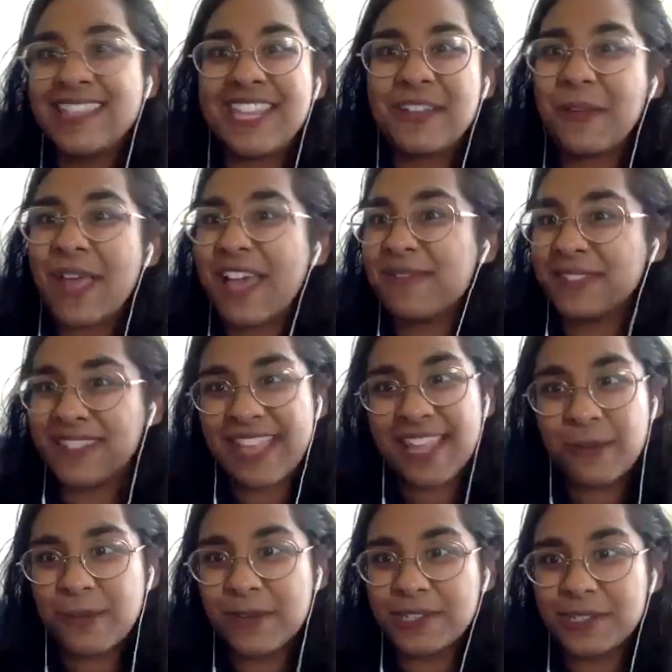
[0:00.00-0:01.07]
They don't have
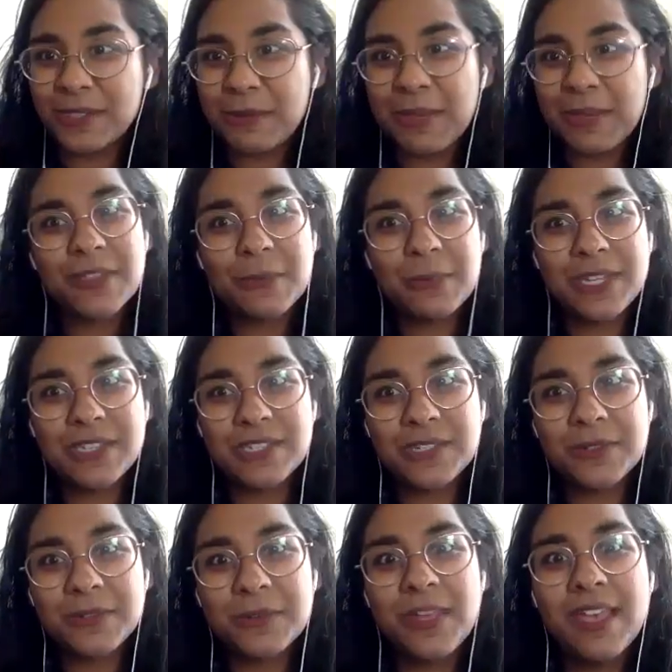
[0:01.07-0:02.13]
language the way that we
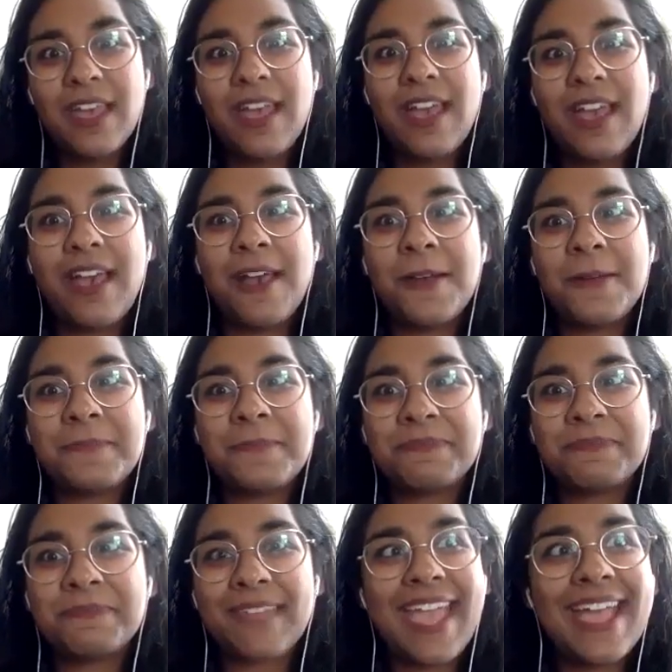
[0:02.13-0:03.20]
do.
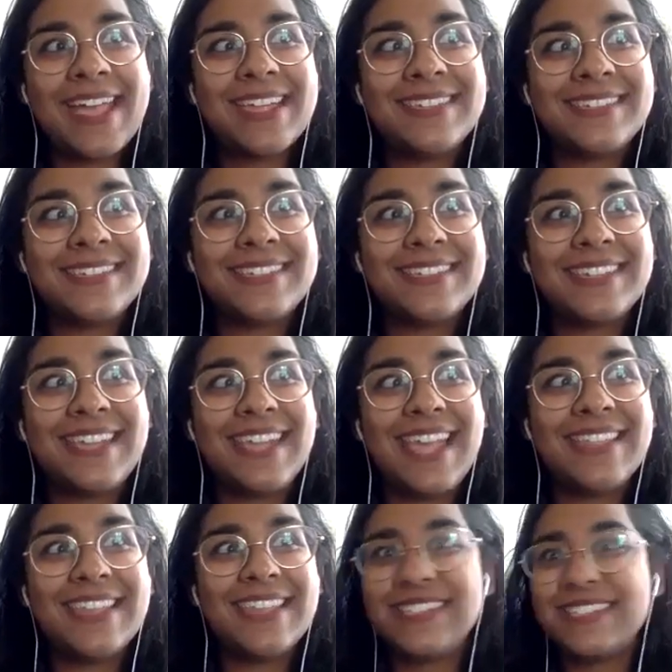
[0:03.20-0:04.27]
And
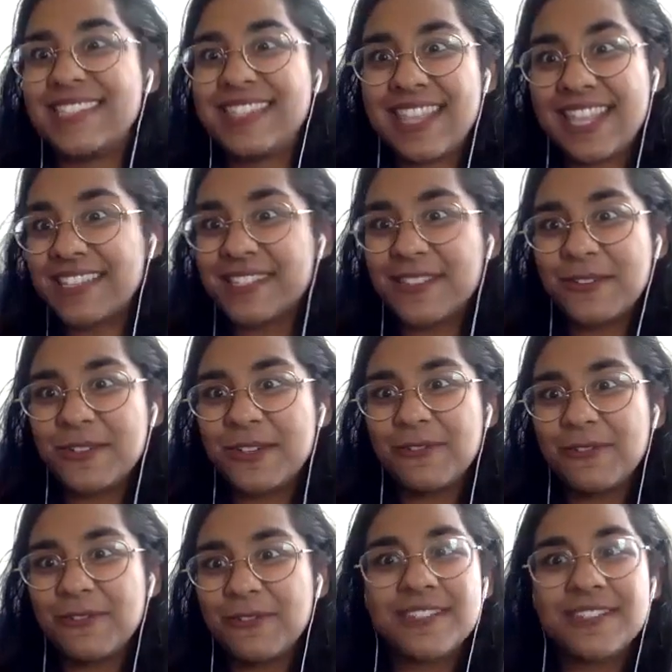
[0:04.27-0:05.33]
they just think so
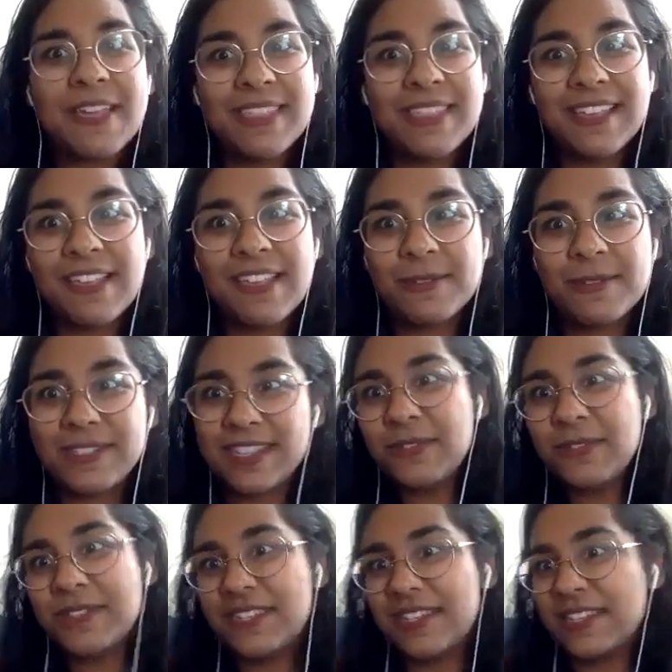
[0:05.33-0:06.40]
differently. So I think I was
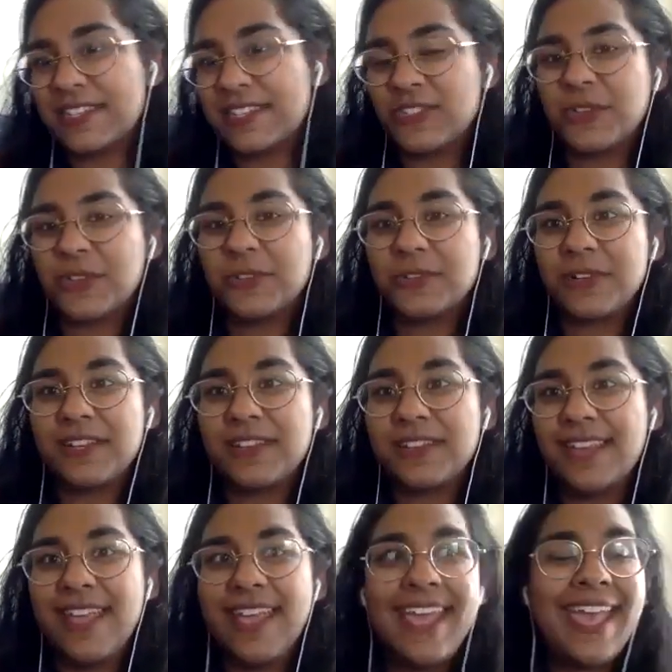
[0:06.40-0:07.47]
interested in children.
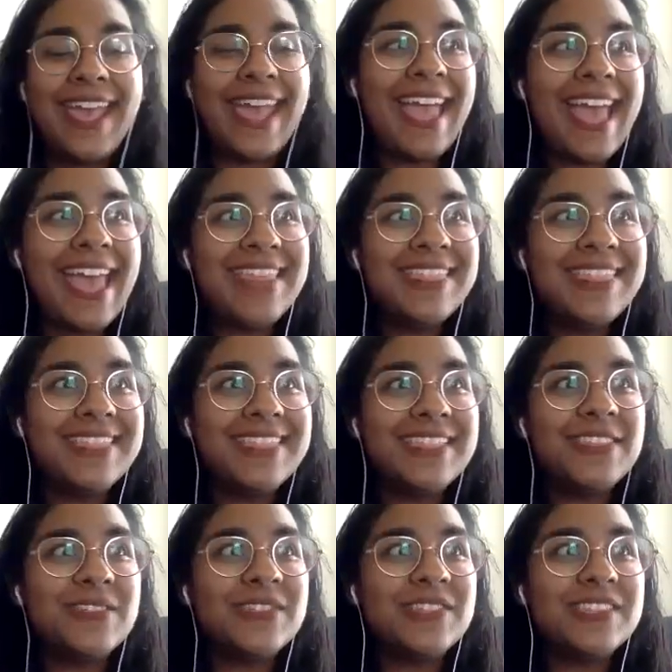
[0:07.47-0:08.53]
I think
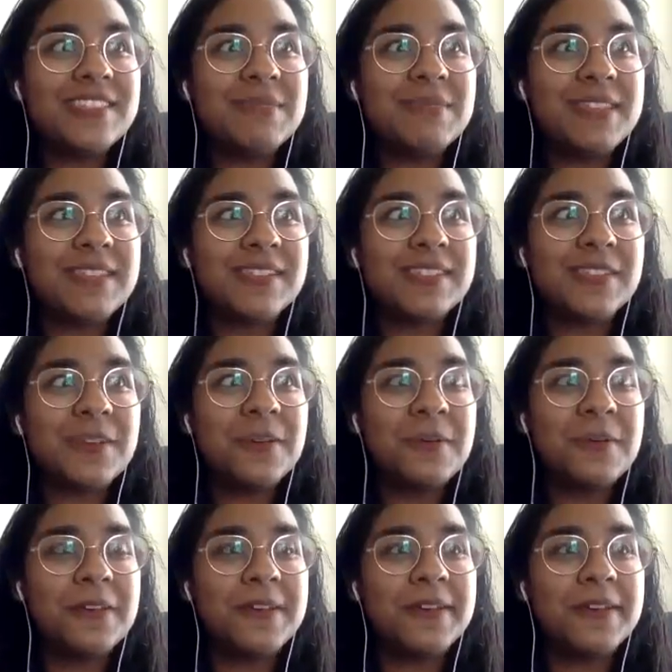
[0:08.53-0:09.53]
that there's just something so